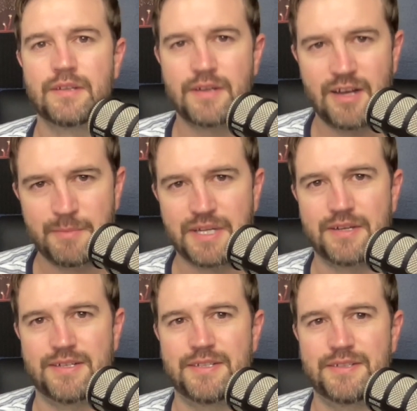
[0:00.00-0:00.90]

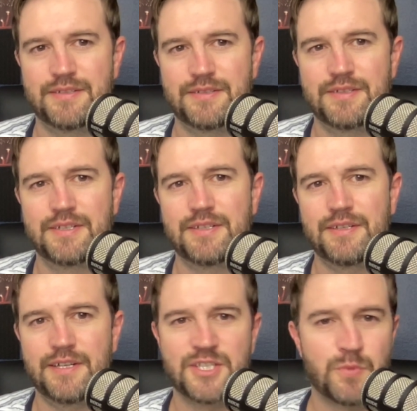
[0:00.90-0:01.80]
Comic-Con.
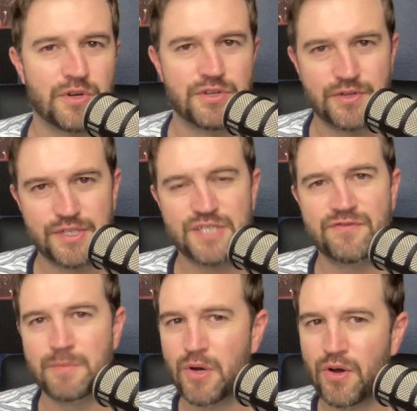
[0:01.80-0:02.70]
It's where nerds from